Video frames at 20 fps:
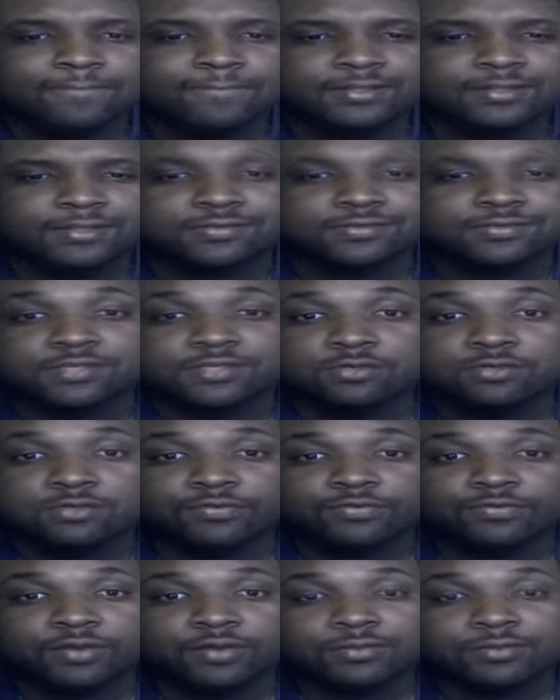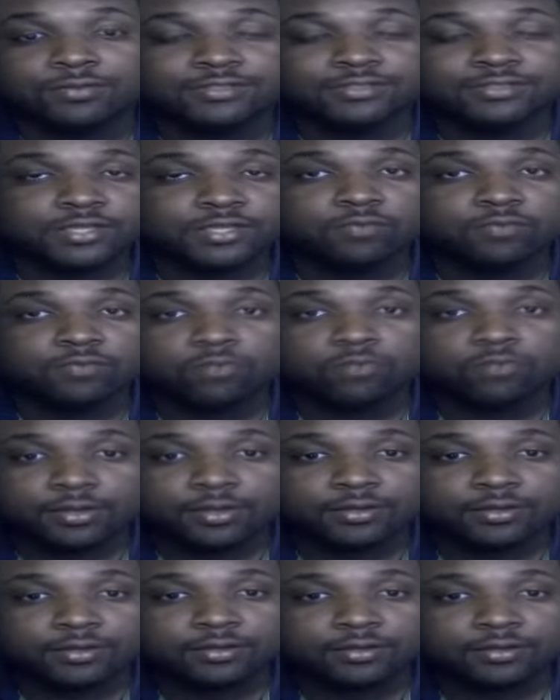To see Juve win today
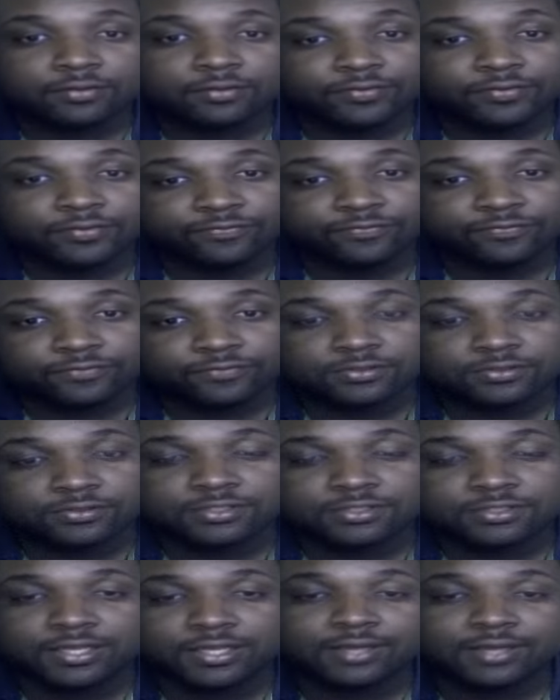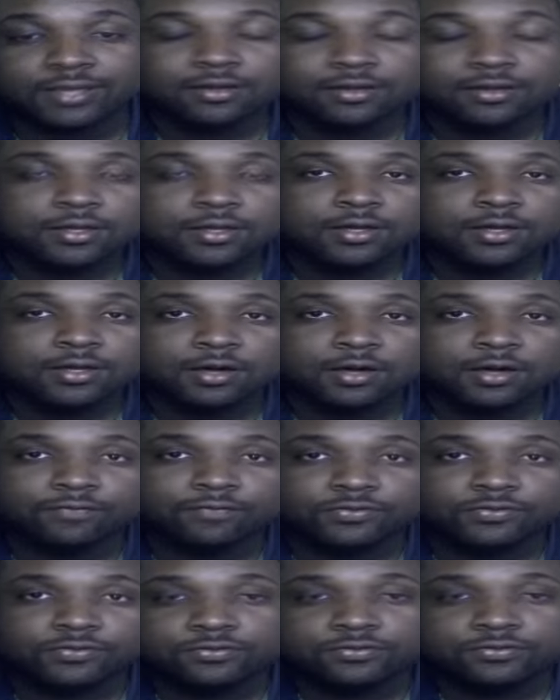1-0 in the first leg of the
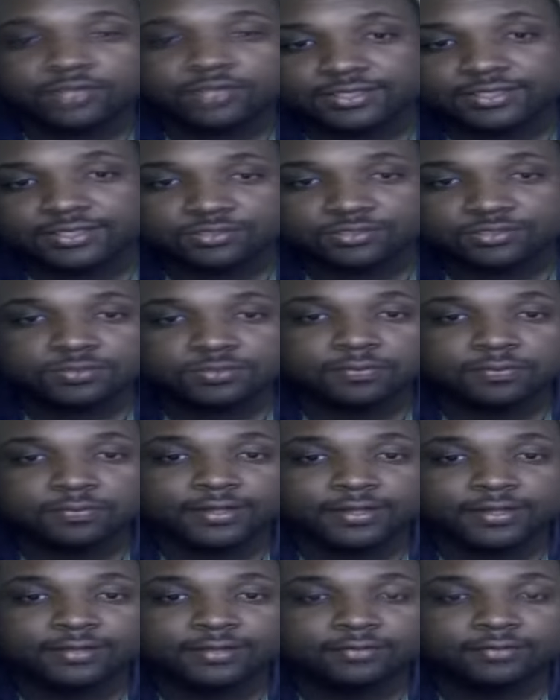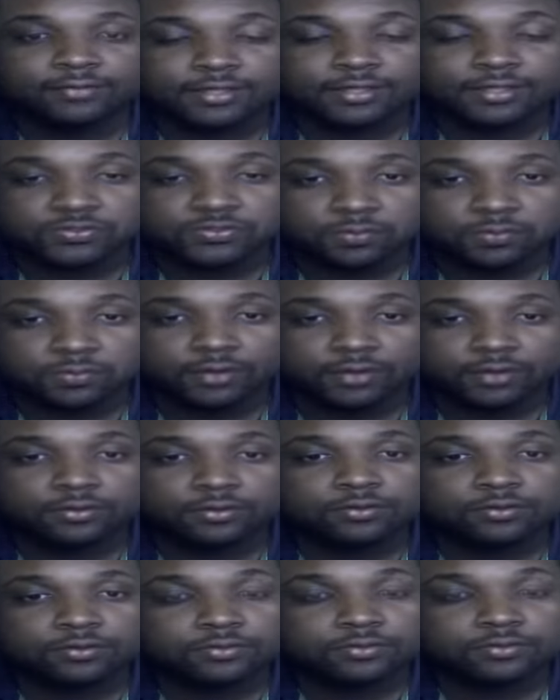two legs they'll be playing against
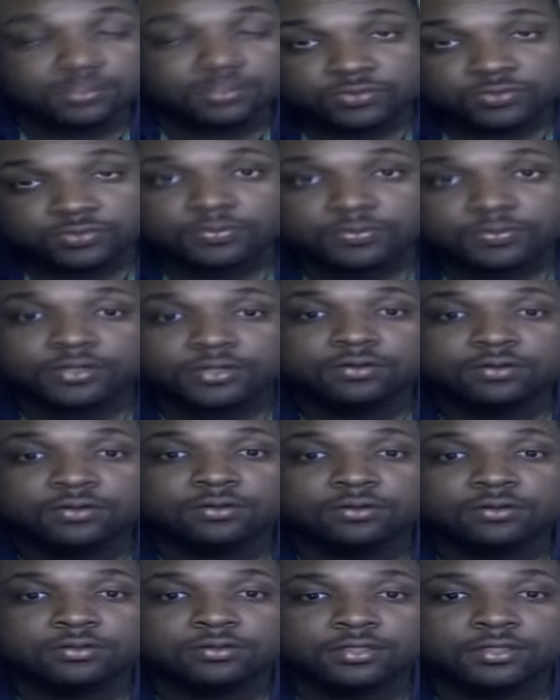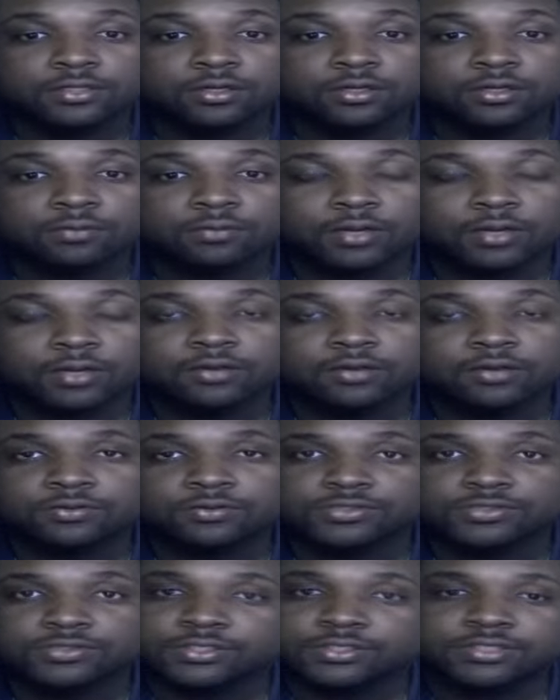Monaco, it's pretty cool. You know, Monaco's
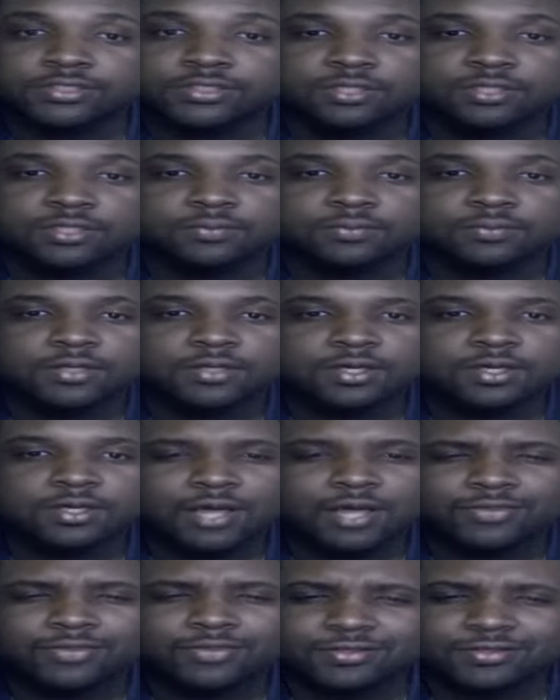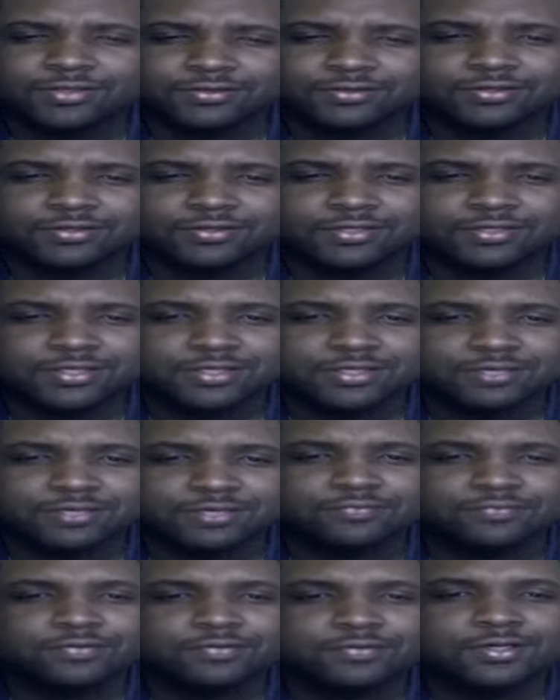a good team. I think they're going to give
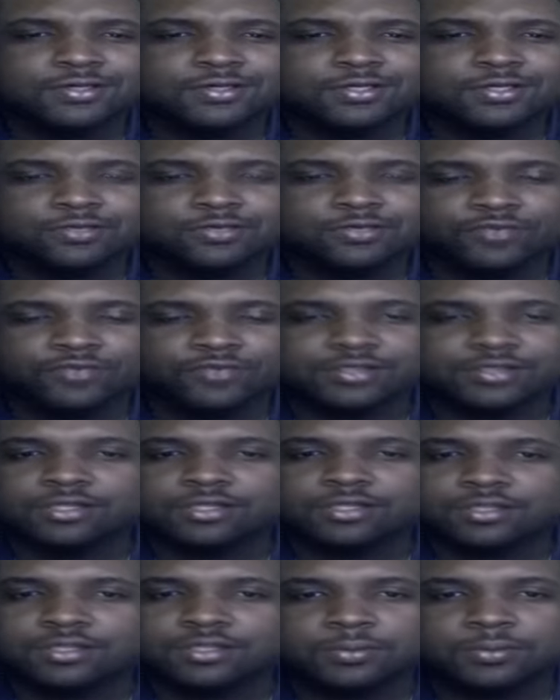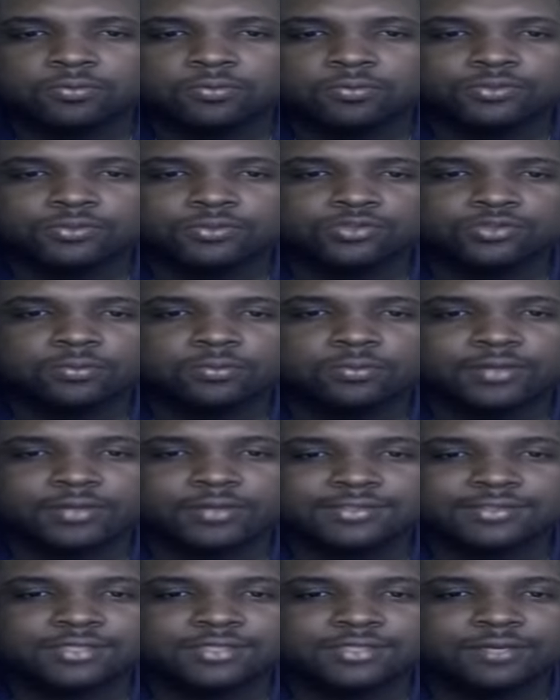Juve a little bit more trouble
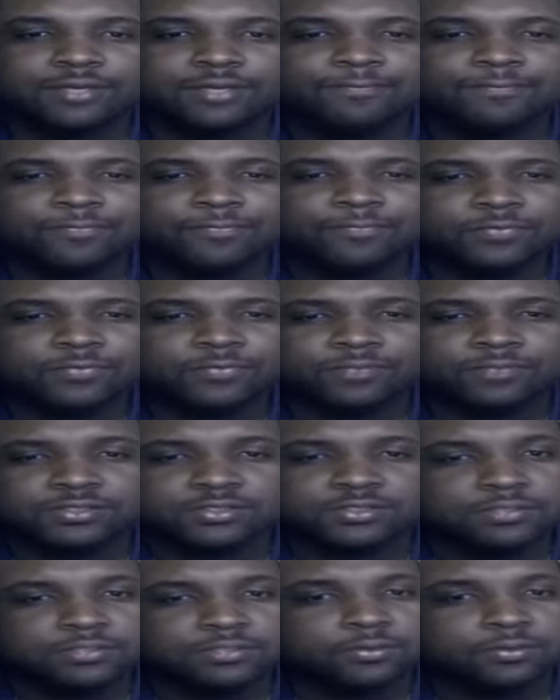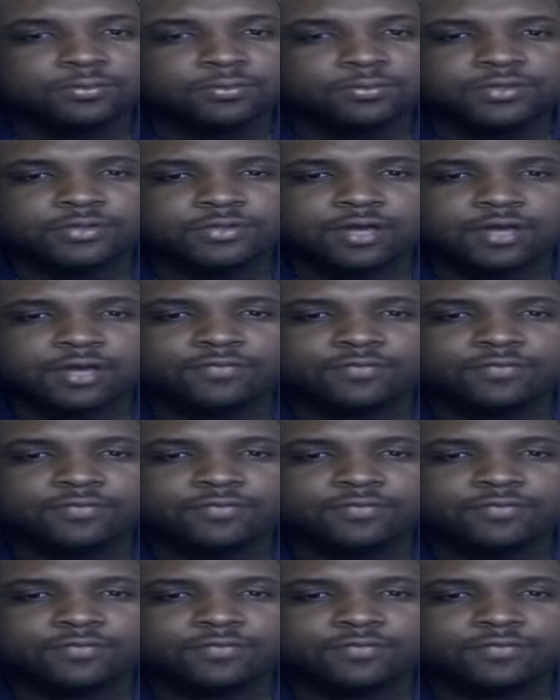next game, especially Berbatov.